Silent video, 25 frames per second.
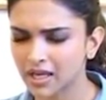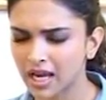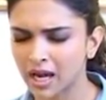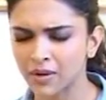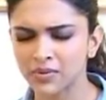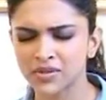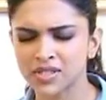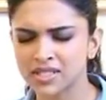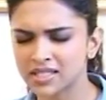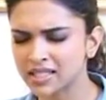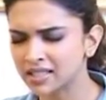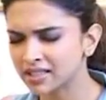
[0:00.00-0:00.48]

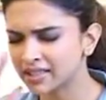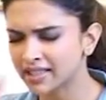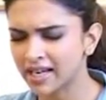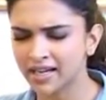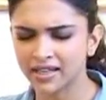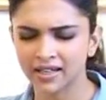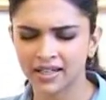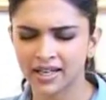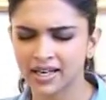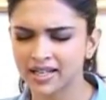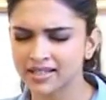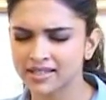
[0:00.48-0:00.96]
I was still
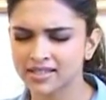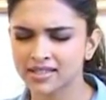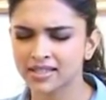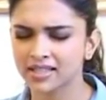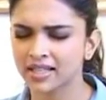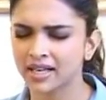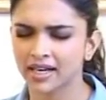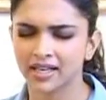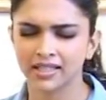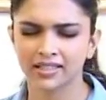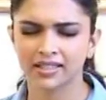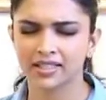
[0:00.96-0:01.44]
dead against
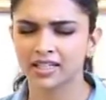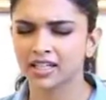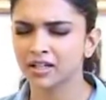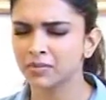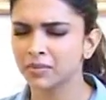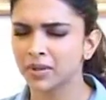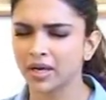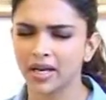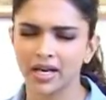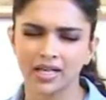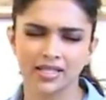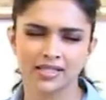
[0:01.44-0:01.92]
the
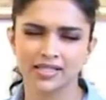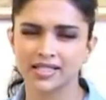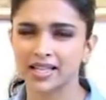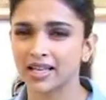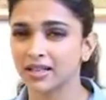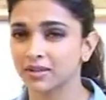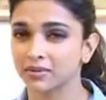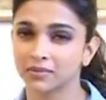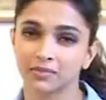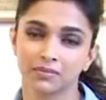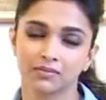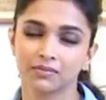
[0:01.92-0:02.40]
idea, but I
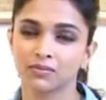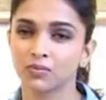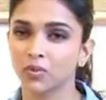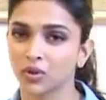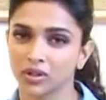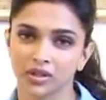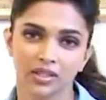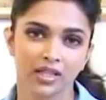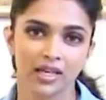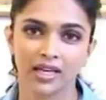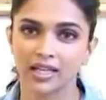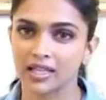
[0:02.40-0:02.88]
said,
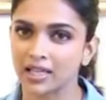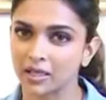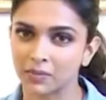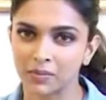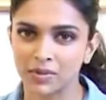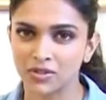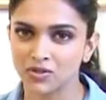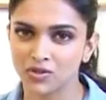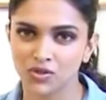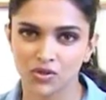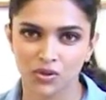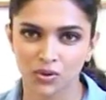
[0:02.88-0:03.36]
what the hell,
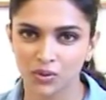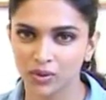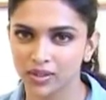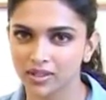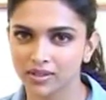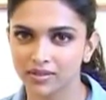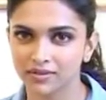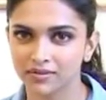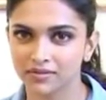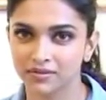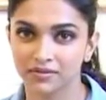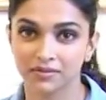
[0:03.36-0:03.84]
let me just go
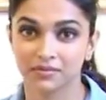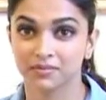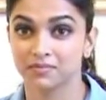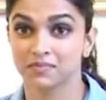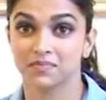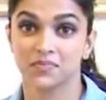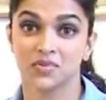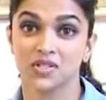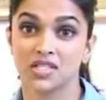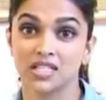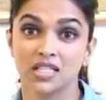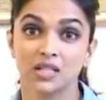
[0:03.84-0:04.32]
and
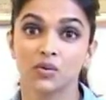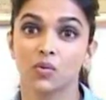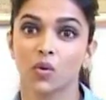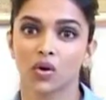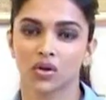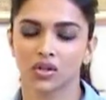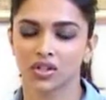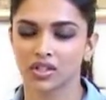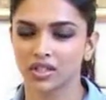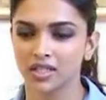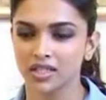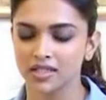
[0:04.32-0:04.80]
see
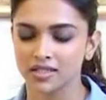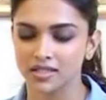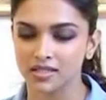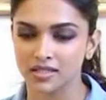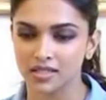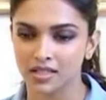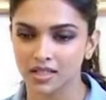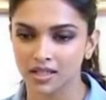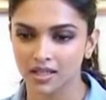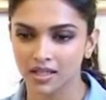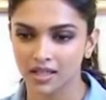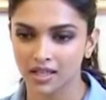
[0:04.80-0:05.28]
what it
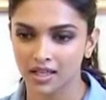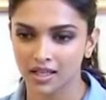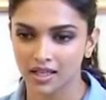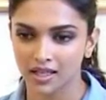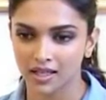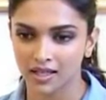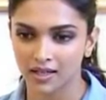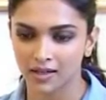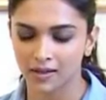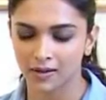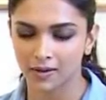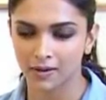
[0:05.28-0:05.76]
is.
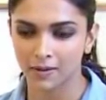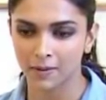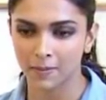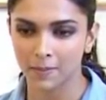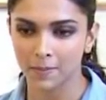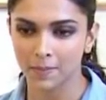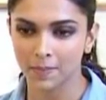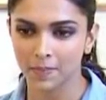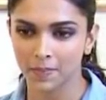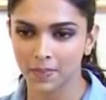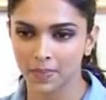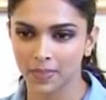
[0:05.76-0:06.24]

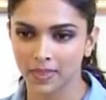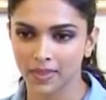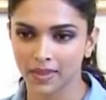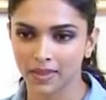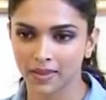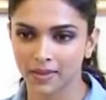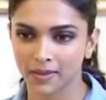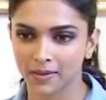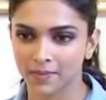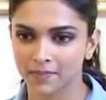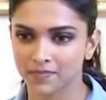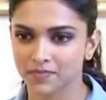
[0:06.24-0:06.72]
Um,
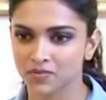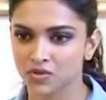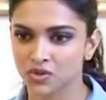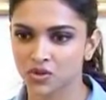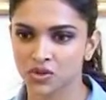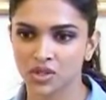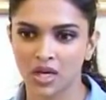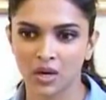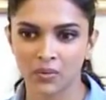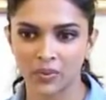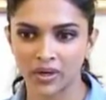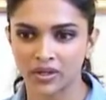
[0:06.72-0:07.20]

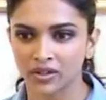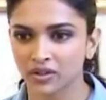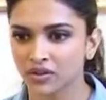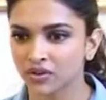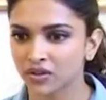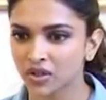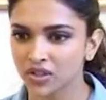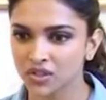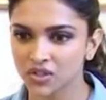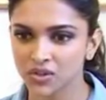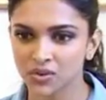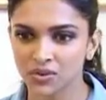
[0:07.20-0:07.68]
so I went
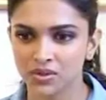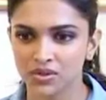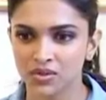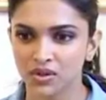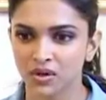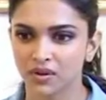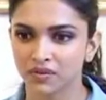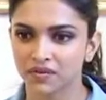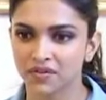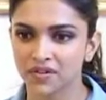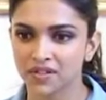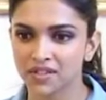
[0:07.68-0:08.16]
across to his
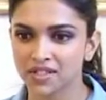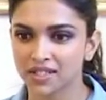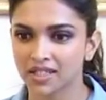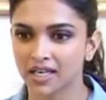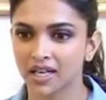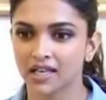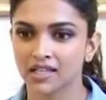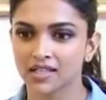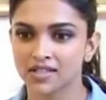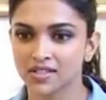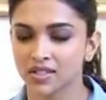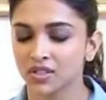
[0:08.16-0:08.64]
office
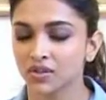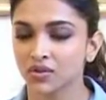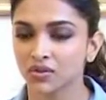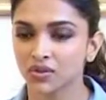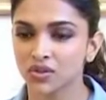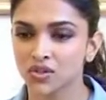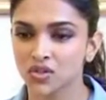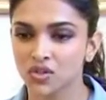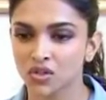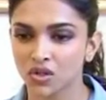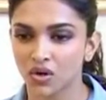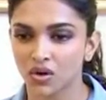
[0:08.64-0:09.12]
and I listened to
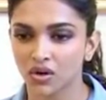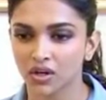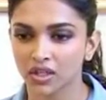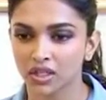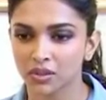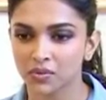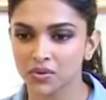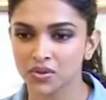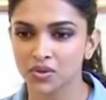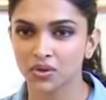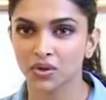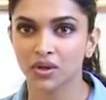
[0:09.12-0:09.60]
the song.
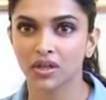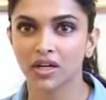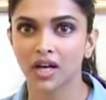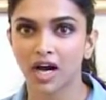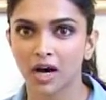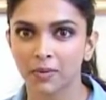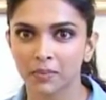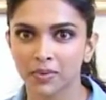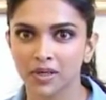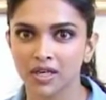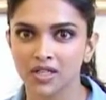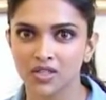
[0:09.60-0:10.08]
It was called
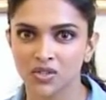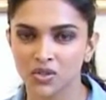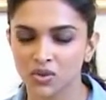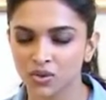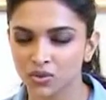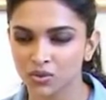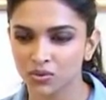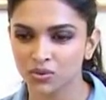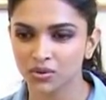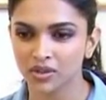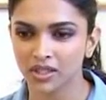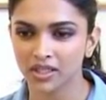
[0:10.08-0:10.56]
Aapka
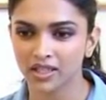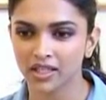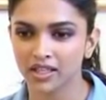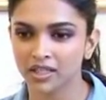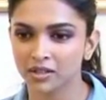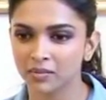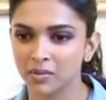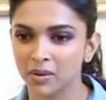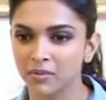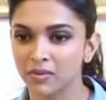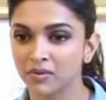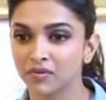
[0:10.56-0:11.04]
Surur, and
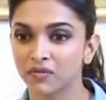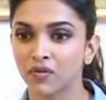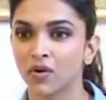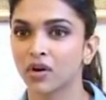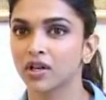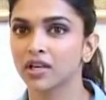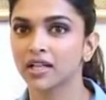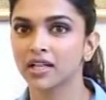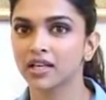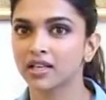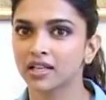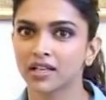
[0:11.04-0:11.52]
I remember
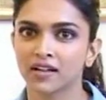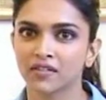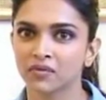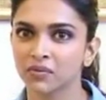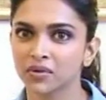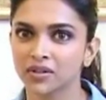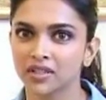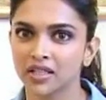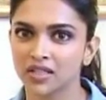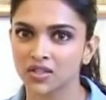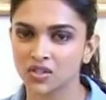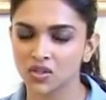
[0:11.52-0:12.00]
falling in
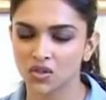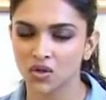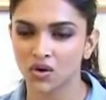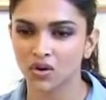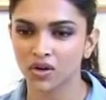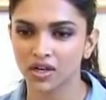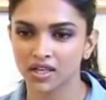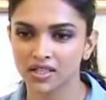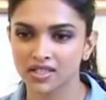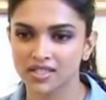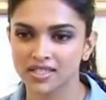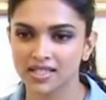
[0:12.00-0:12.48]
love with that
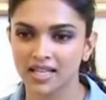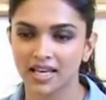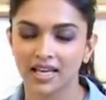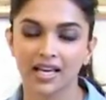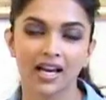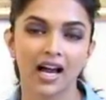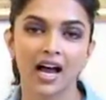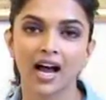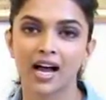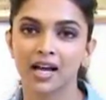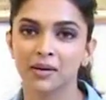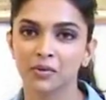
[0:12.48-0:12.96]
song and
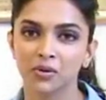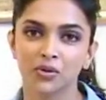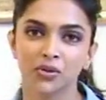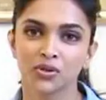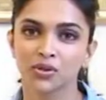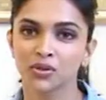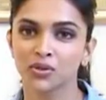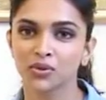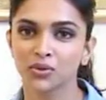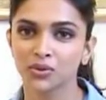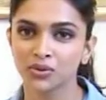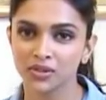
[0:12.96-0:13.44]
saying, I'm
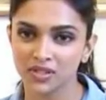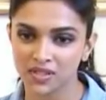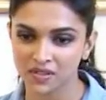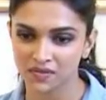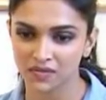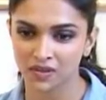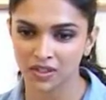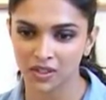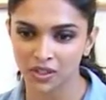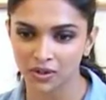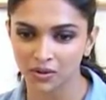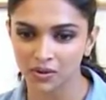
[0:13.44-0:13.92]
going to do
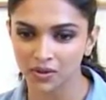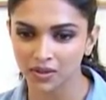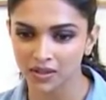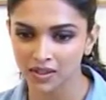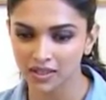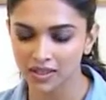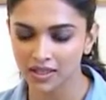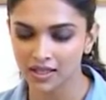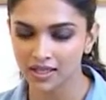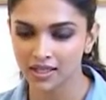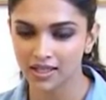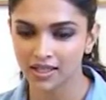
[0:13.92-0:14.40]
this video.
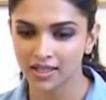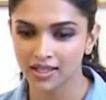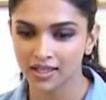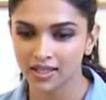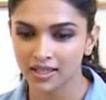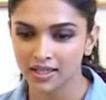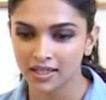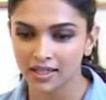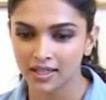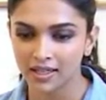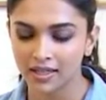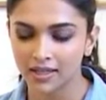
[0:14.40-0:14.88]

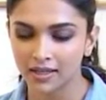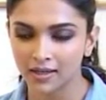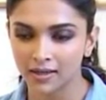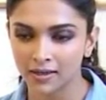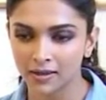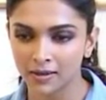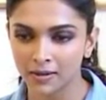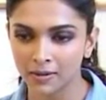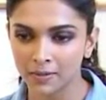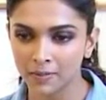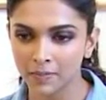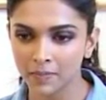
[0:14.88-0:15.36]

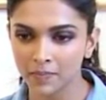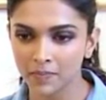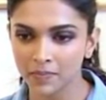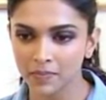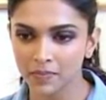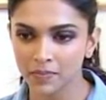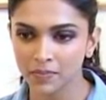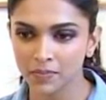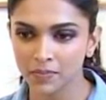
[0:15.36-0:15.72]
Um,